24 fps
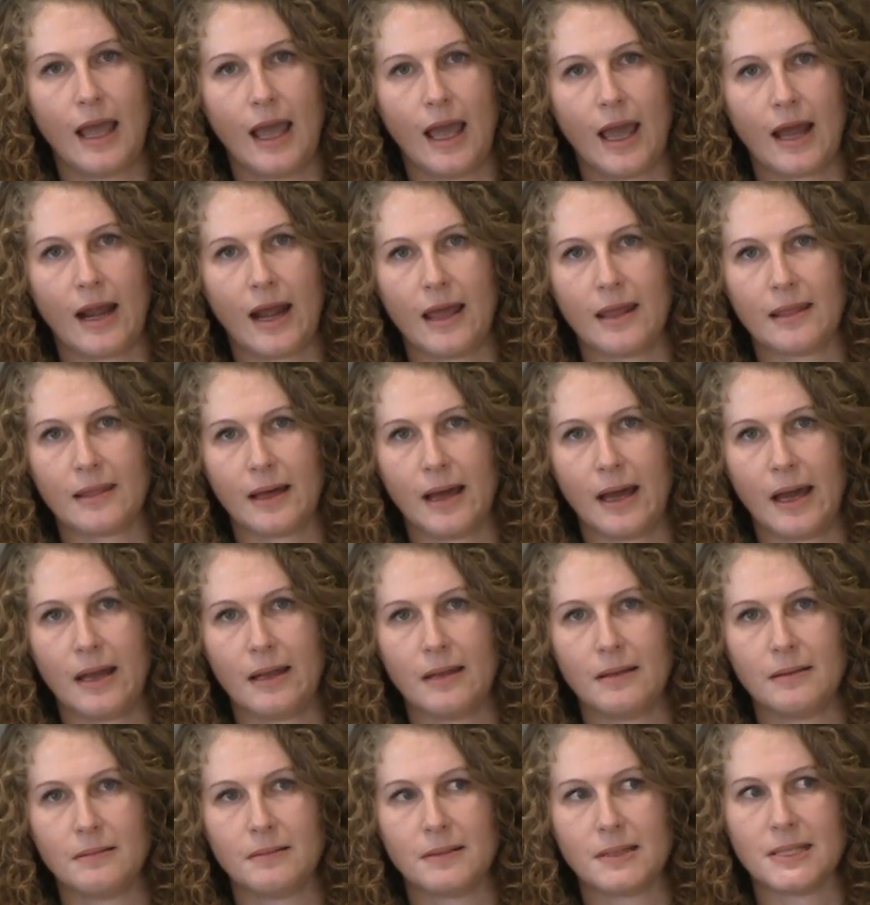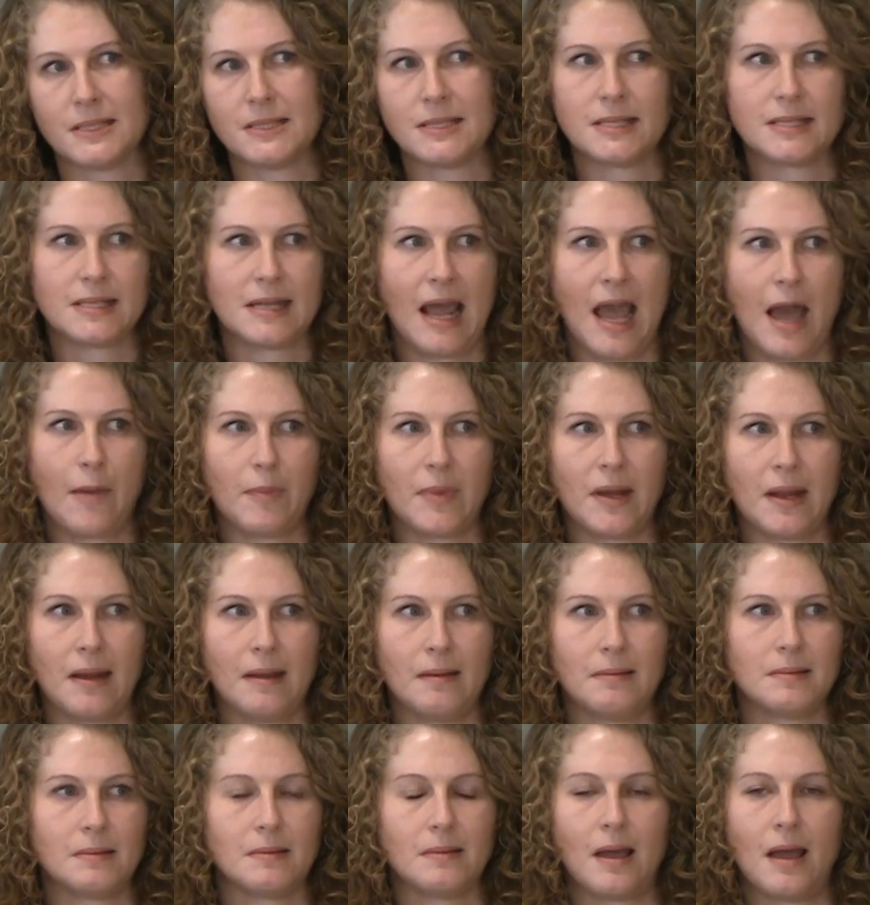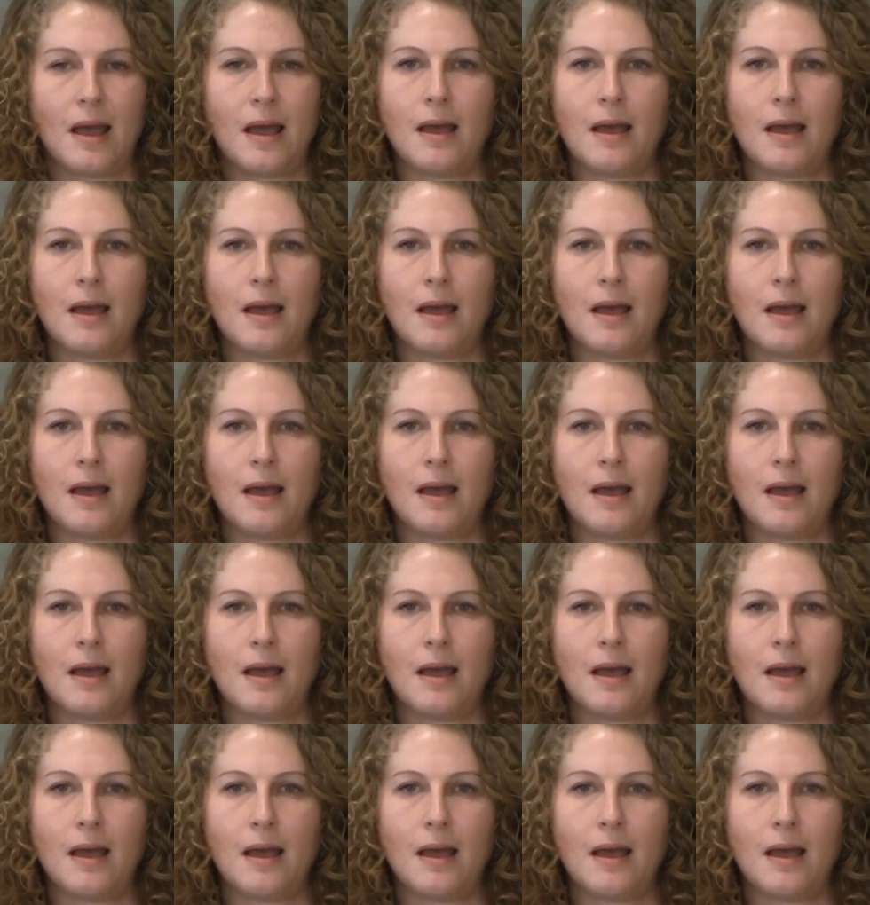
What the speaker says: And I thought, this isn't happening.